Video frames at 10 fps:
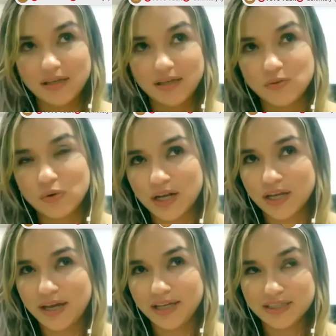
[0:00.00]
back in
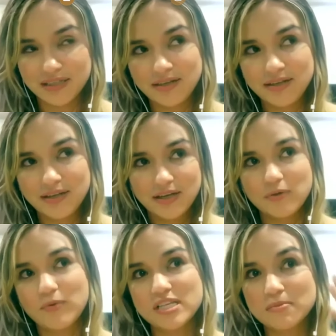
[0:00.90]
twenty eighteen
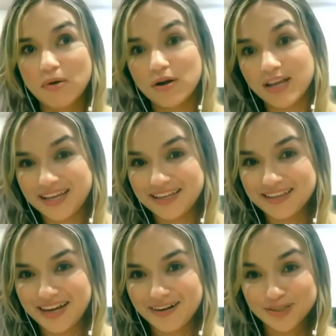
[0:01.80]
was money
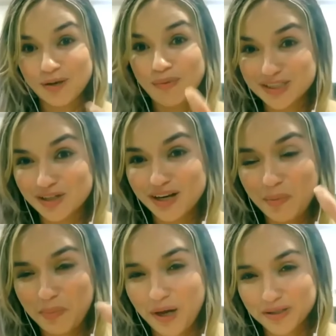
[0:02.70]
that, so my story
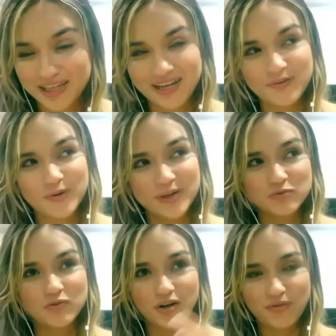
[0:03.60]
about that
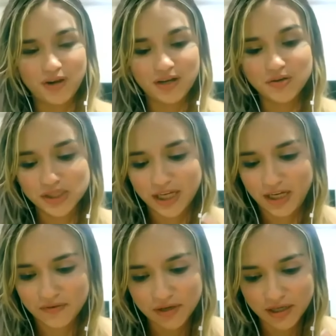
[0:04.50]
was very funny because I
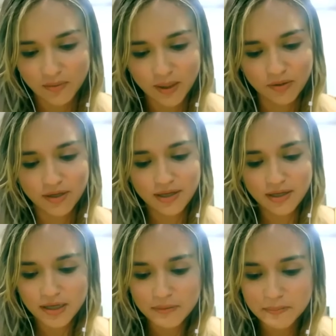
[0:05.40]
have read about
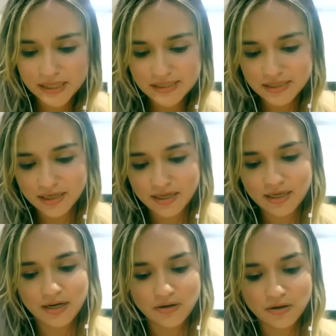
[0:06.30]

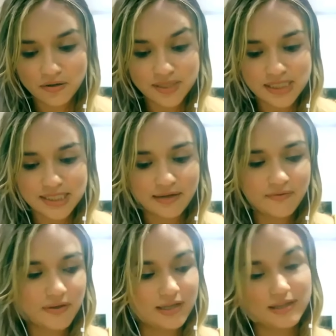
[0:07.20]
investing and all of this
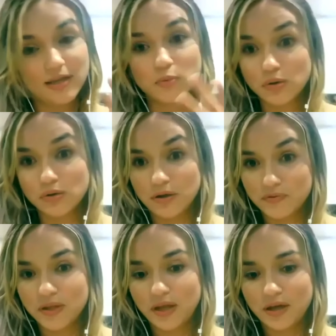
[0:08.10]
stuff and the rule
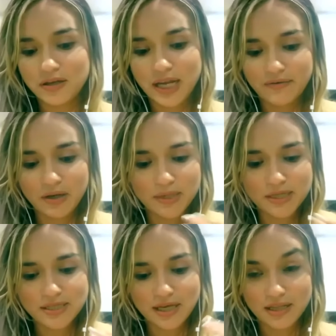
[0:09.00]
of ne- never
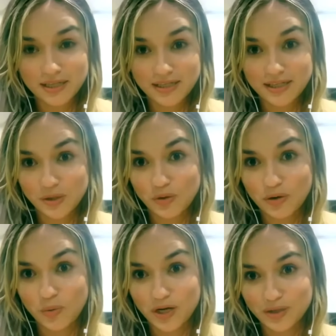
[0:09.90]
invest anything that
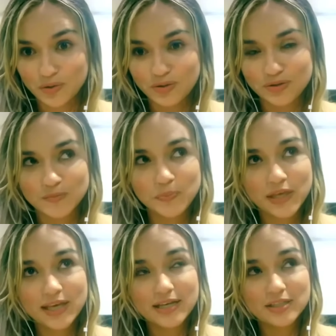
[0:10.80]
you're not willing to lose.
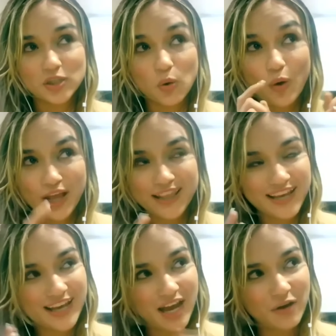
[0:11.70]
So one
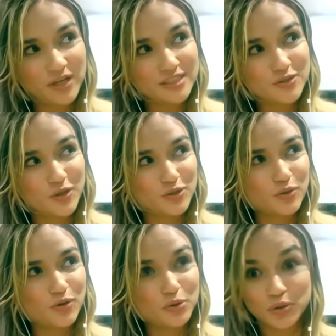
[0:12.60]
day I was going
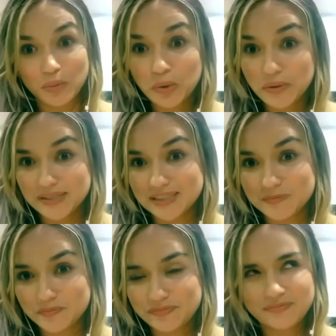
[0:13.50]
to go to the movies
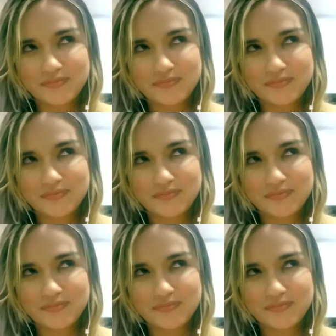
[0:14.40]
